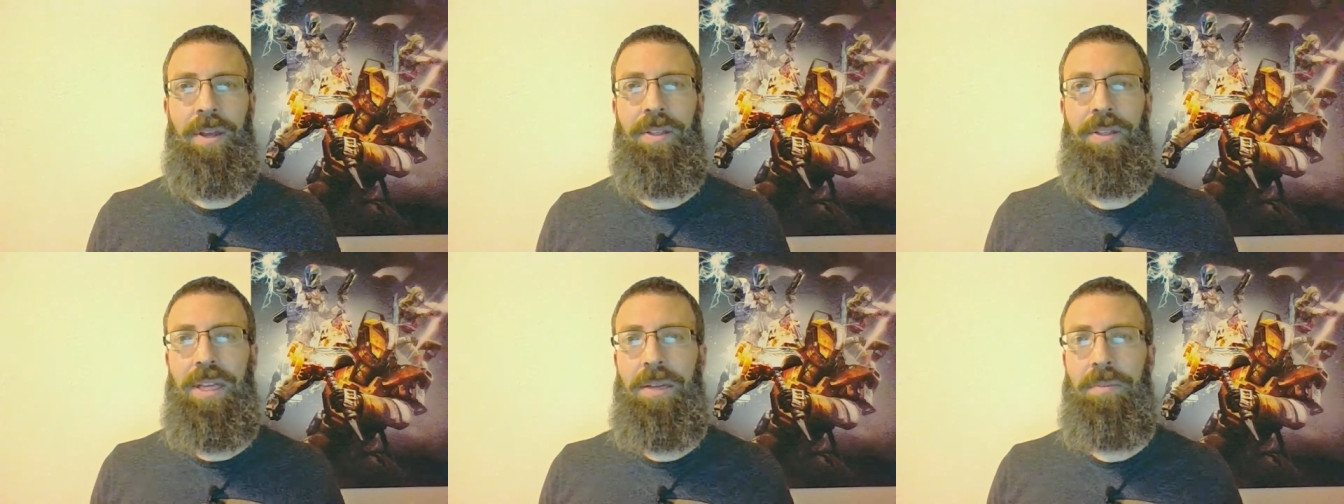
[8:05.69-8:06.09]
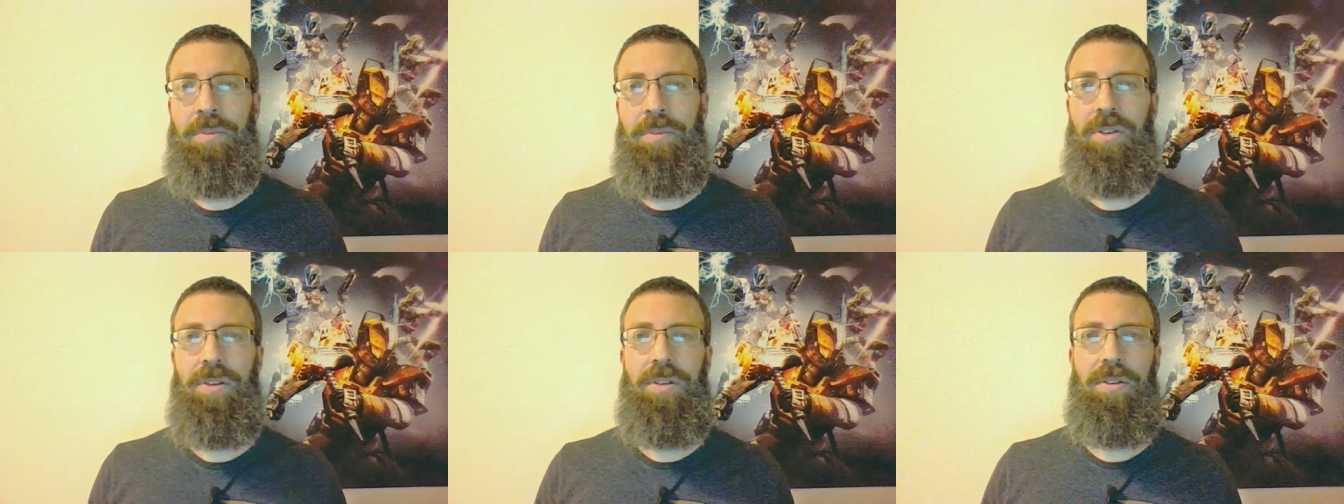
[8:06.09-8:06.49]

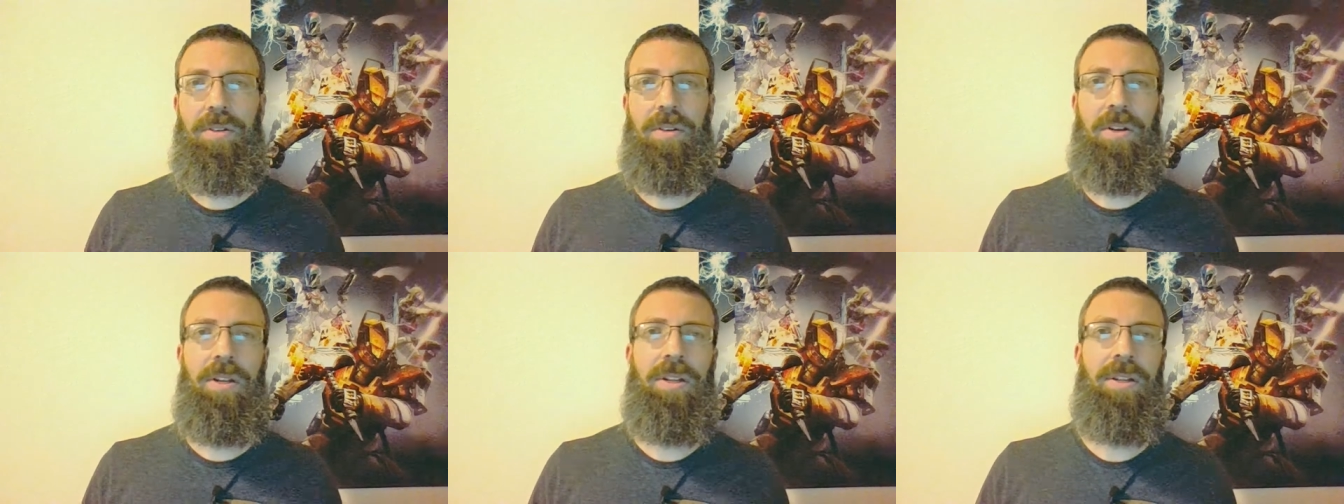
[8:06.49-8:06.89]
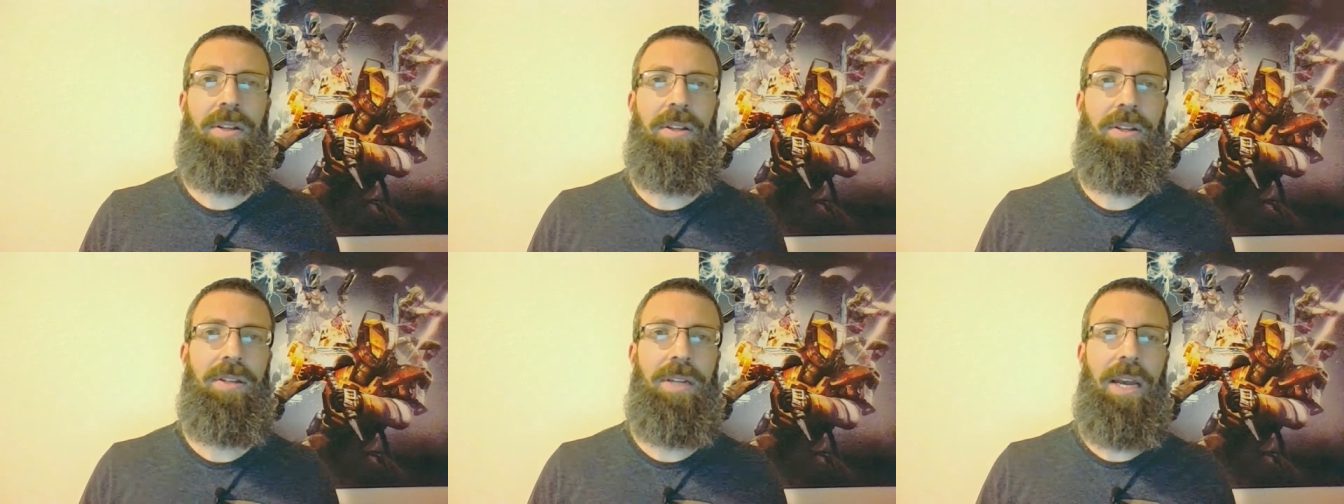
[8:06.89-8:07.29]
Themes are
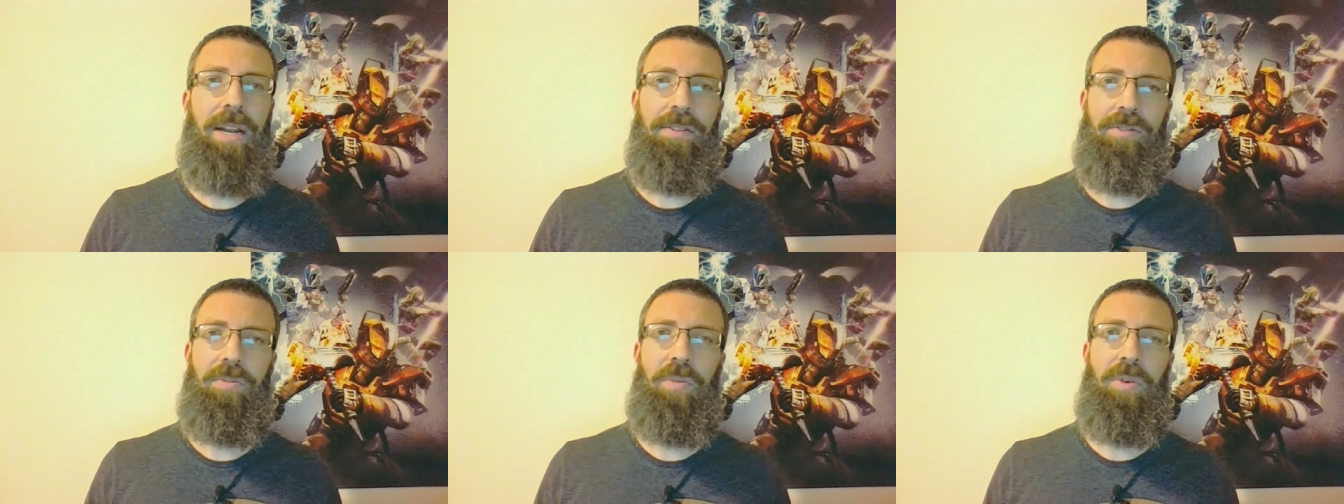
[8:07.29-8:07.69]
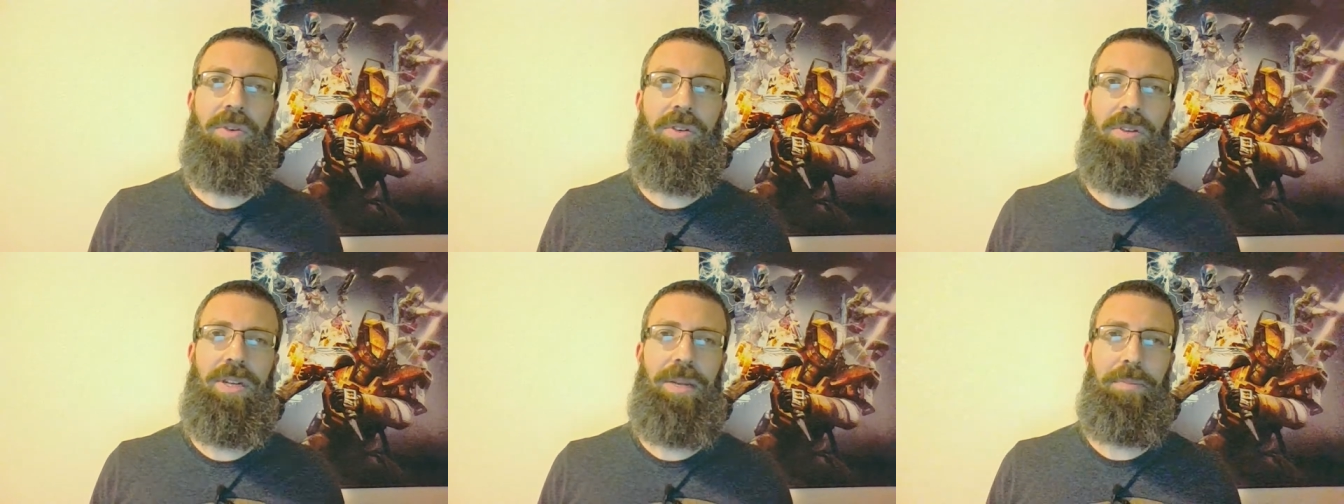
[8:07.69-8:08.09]
kind of a
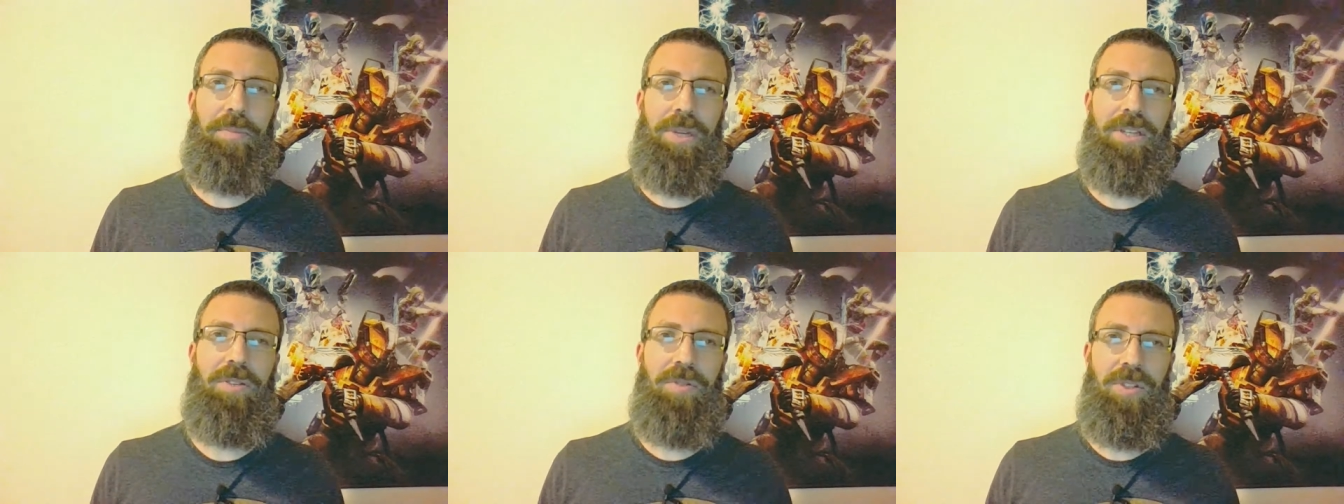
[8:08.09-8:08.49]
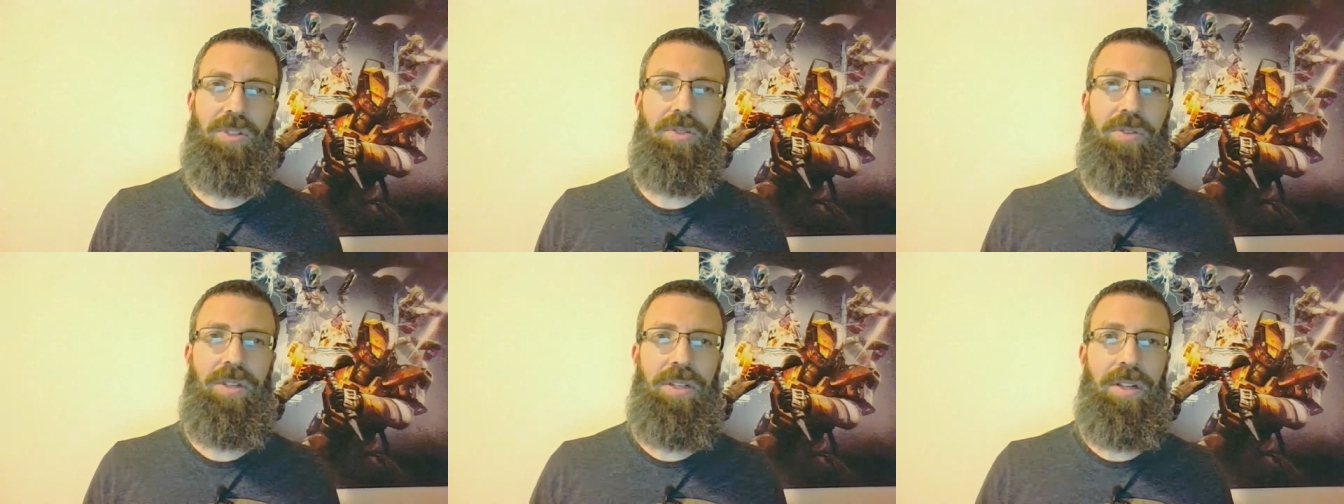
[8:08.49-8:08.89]
more ambiguous
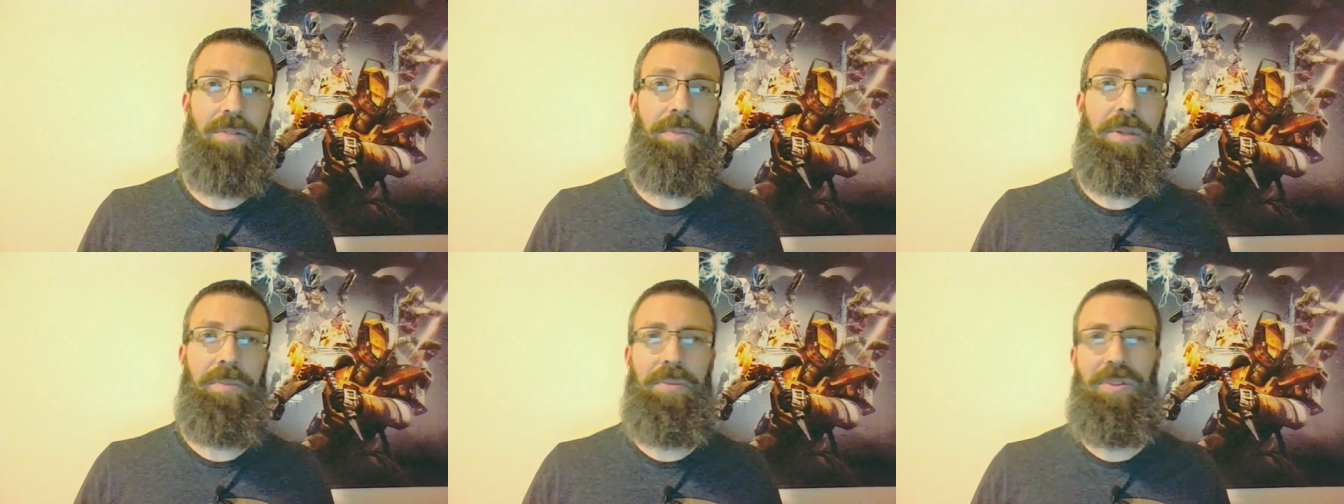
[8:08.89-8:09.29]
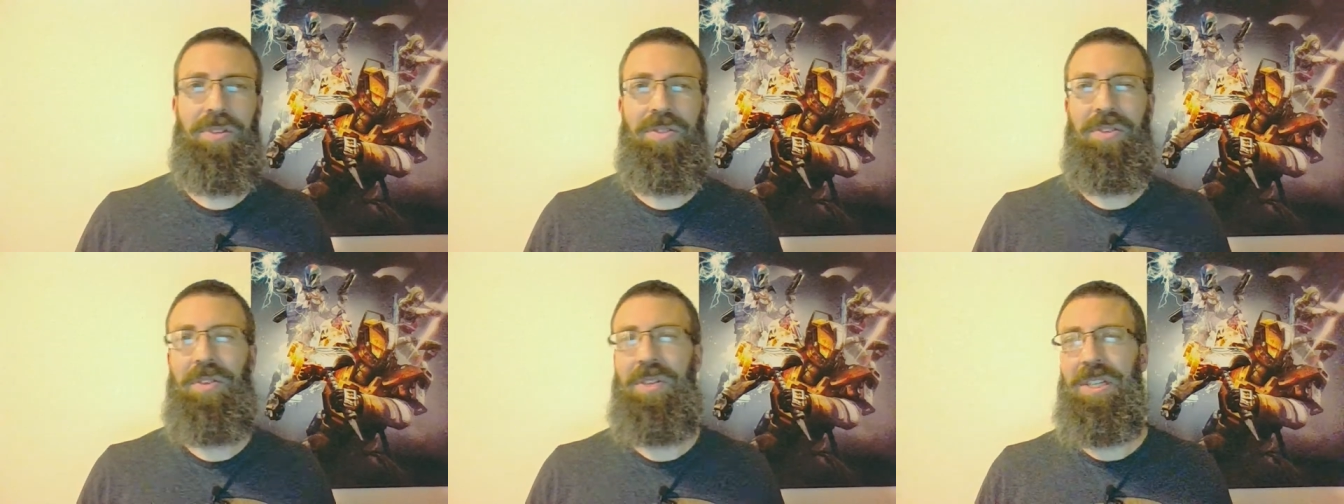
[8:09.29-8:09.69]
story element, but they're
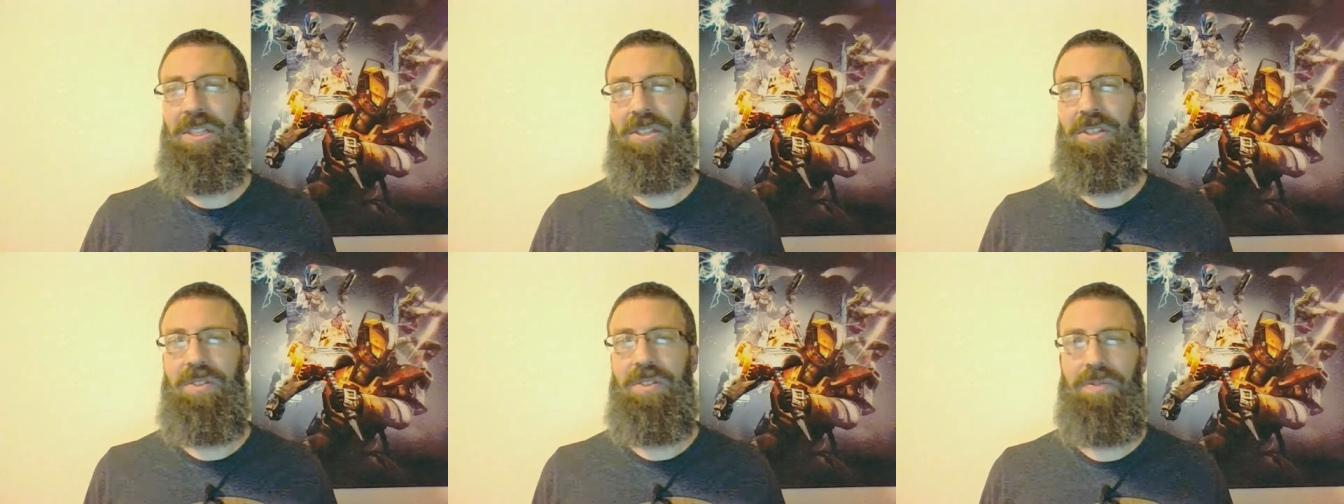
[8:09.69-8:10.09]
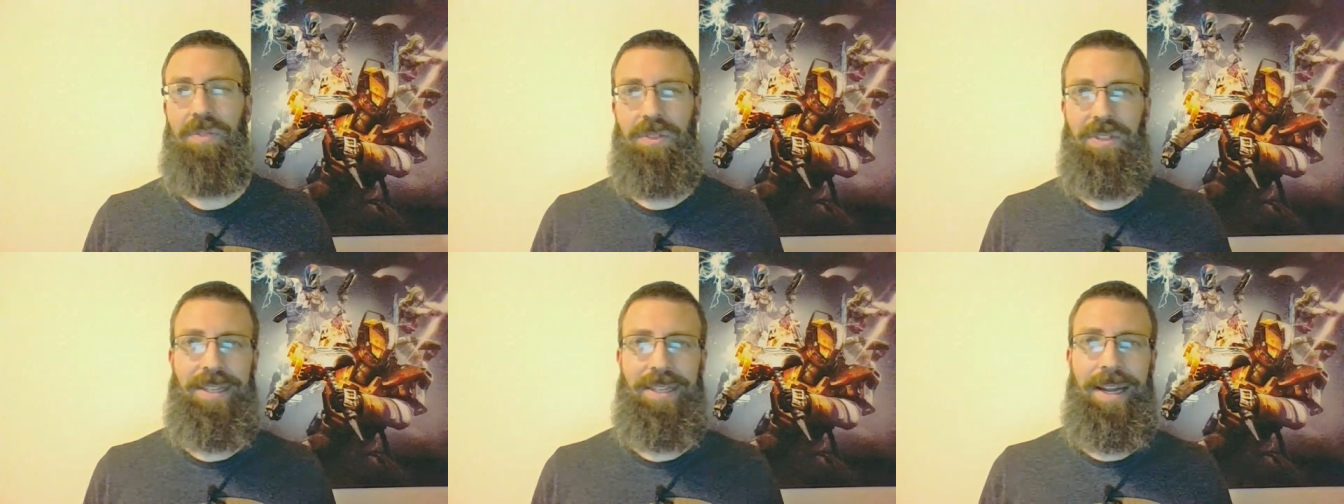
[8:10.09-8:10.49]
no less
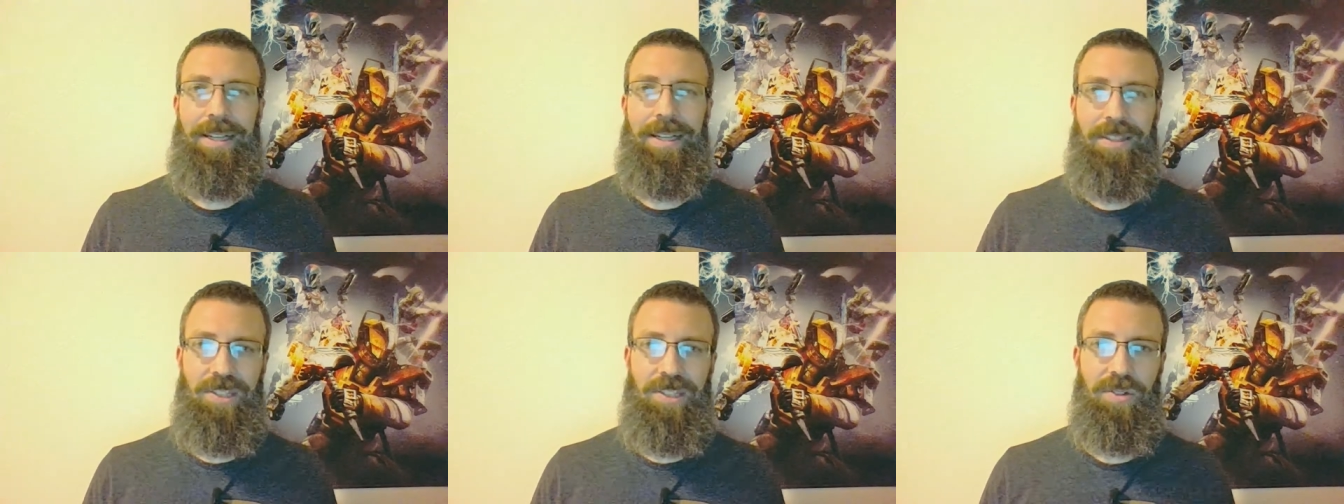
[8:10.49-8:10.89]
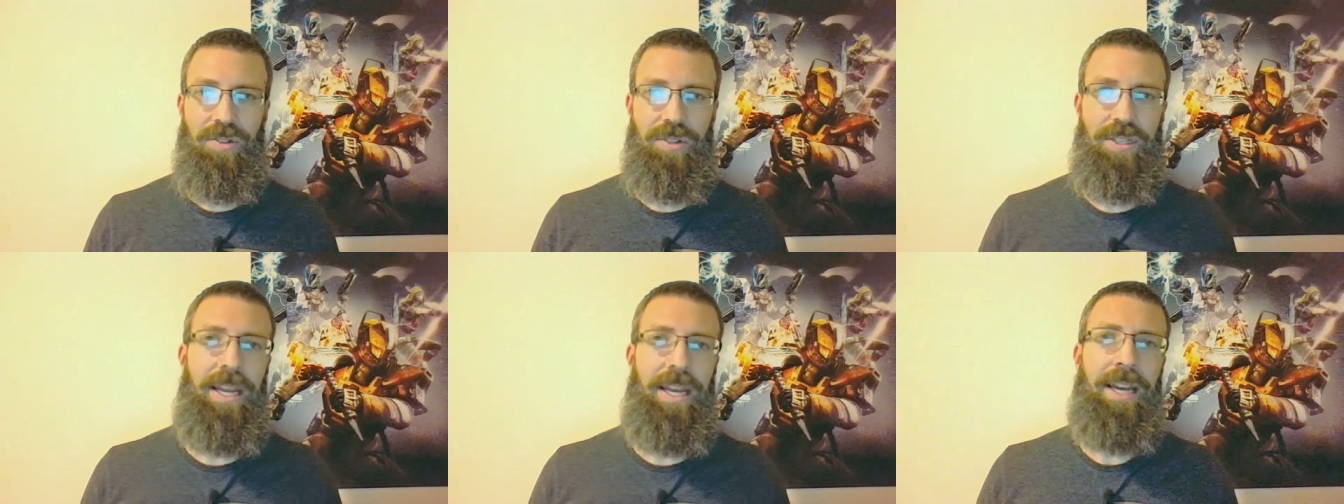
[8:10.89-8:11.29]
useful in guiding the
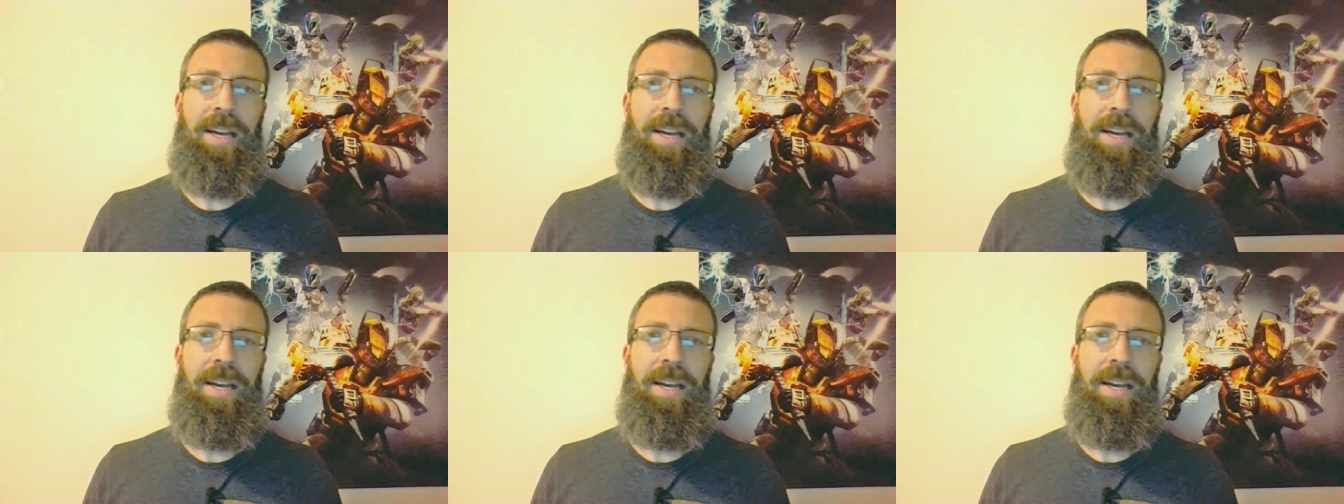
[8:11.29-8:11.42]
story.